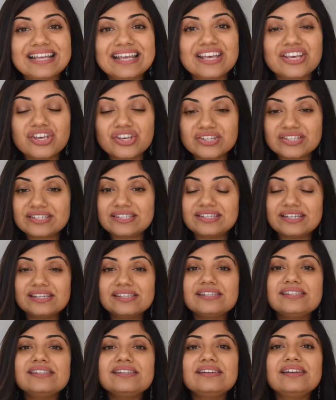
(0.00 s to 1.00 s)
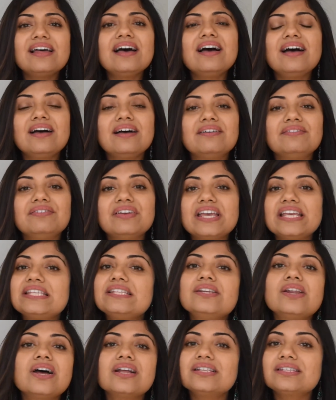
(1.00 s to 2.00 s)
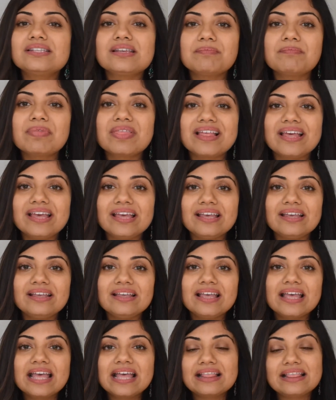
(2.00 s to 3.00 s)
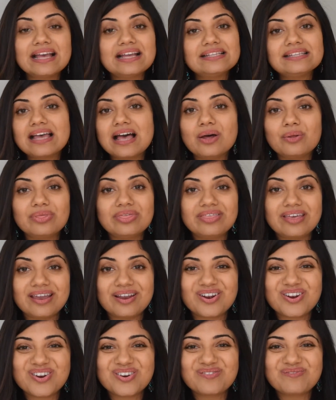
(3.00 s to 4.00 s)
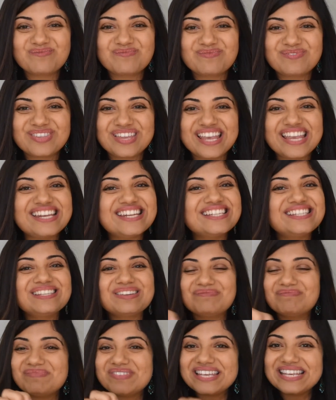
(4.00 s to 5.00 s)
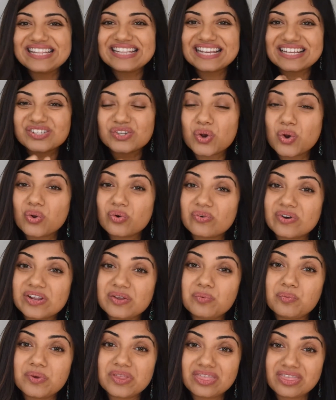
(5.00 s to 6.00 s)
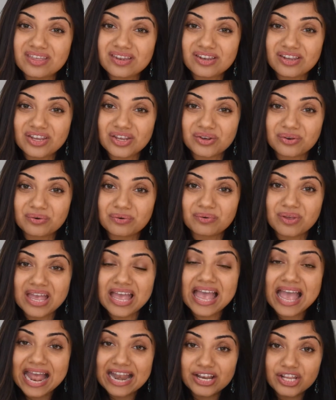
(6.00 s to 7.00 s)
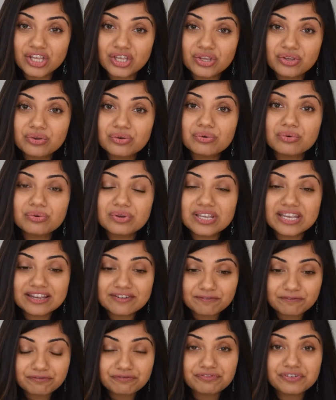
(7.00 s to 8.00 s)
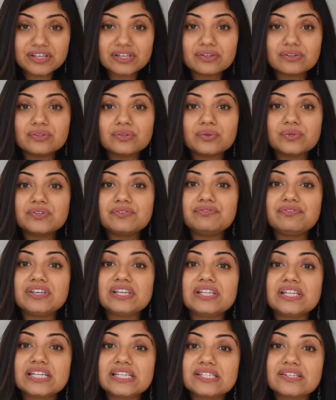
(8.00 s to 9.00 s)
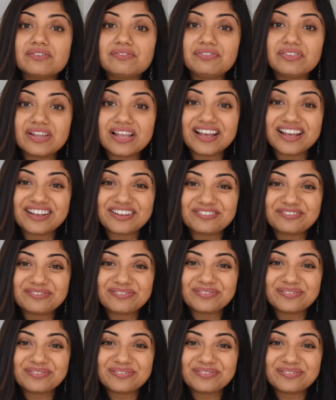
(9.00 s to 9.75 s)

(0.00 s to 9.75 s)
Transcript: Because this love is not something that's out there. It is something that's already within you, and you can feel those feelings of love.